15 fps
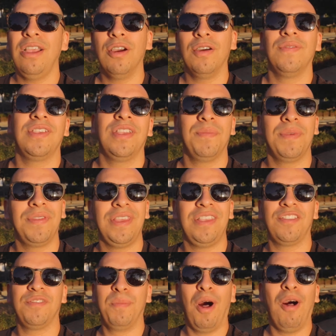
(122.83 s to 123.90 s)
over some of these
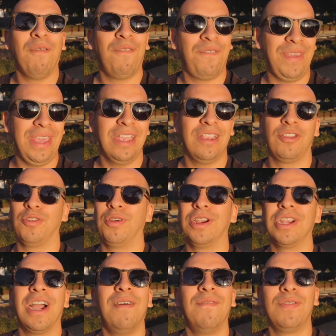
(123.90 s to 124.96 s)
small fears or
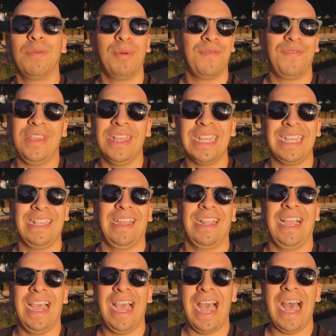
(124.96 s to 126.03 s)
uncomfortable feelings that
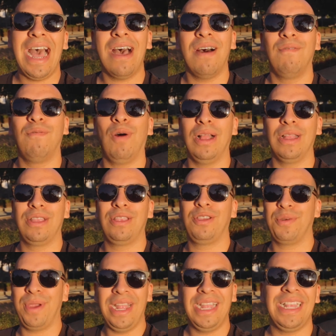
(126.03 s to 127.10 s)
I have while
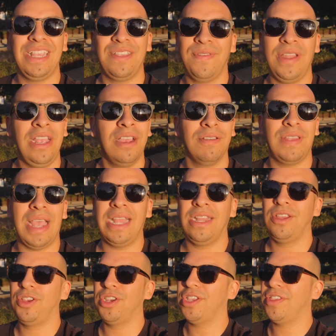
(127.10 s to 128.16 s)
creating these videos,
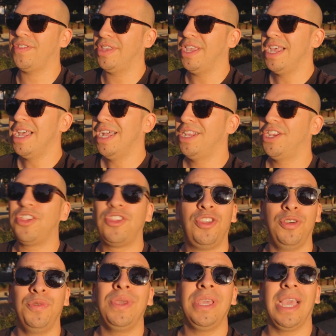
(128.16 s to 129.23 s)
and just
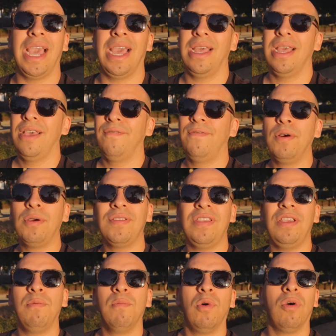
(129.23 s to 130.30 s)
doing it,
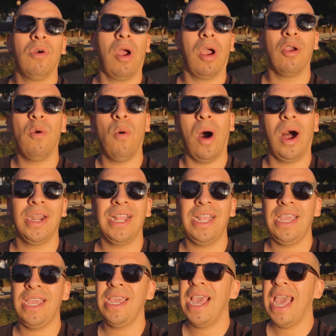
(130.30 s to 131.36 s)
focusing more on
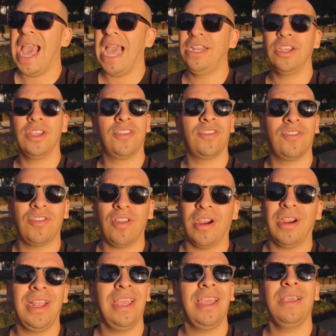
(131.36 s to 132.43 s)
quantity and just
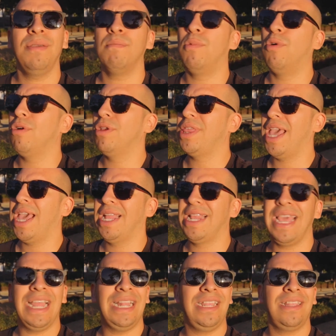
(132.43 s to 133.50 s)
starting more than
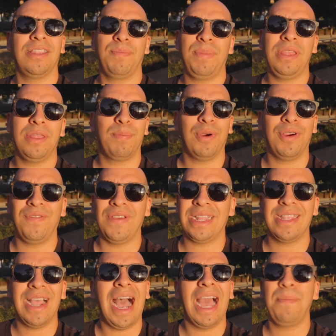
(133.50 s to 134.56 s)
it needs to be the
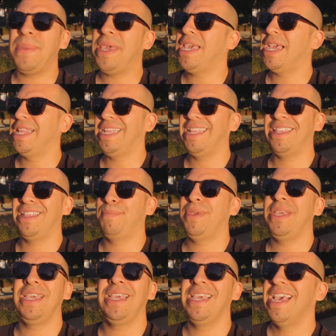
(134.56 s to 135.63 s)
perfect timing, it needs to
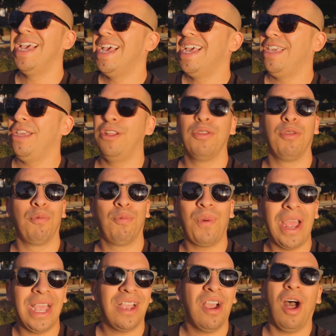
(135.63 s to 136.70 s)
be, the
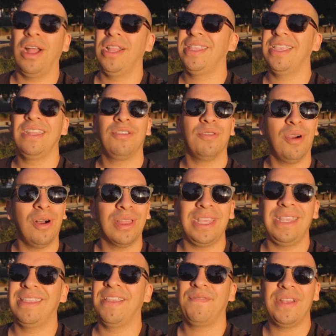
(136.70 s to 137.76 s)
right content or all
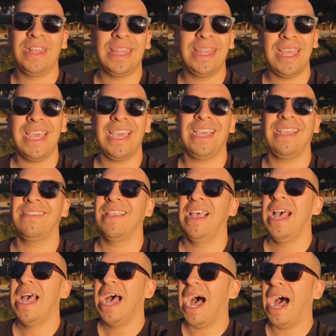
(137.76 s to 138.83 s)
these different things.
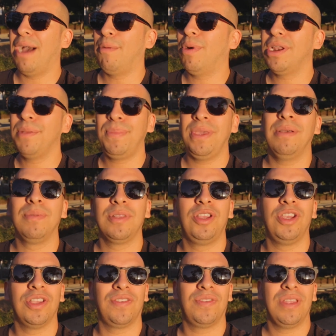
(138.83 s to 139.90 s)
I want to be able to
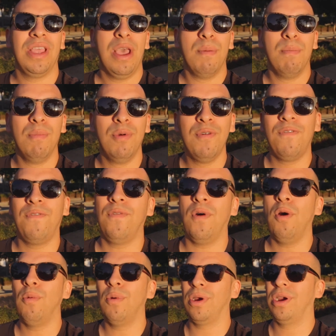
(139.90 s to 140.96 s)
just move
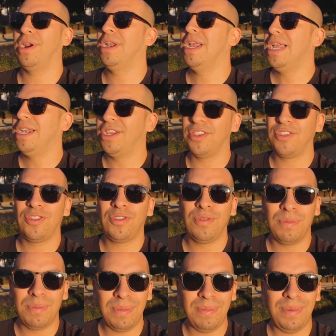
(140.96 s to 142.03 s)
forward, just,
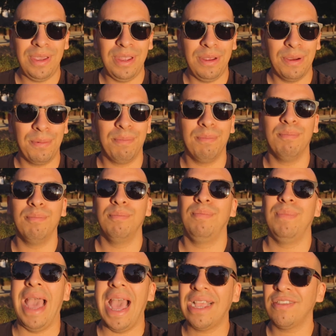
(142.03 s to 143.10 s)

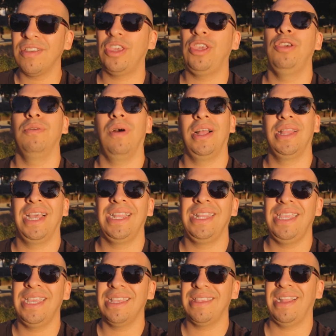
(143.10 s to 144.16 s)
execute on the
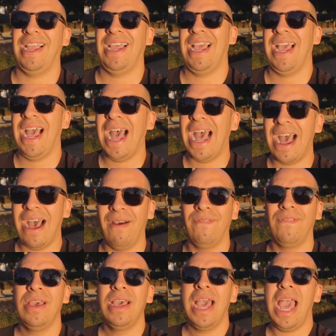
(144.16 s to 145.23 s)
ideas that I
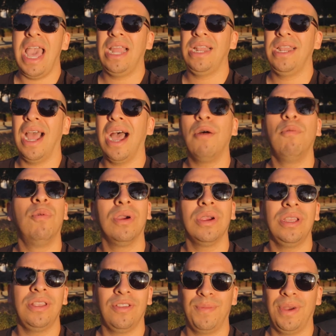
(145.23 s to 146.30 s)
have and not
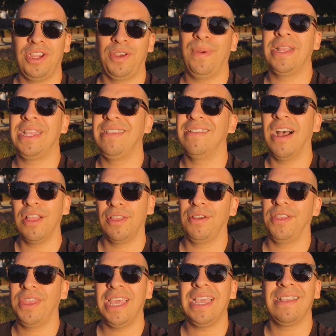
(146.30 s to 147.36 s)
worry so much about these other
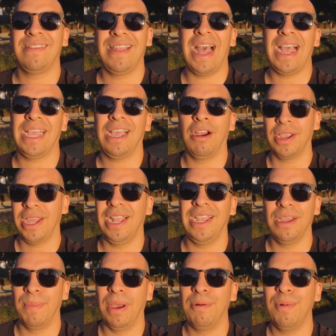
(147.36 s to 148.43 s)
things that are getting
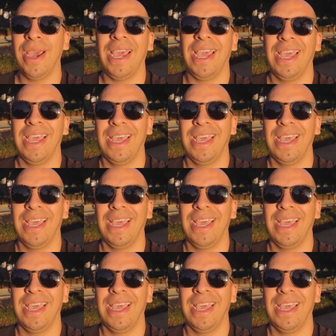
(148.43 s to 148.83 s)
in my way.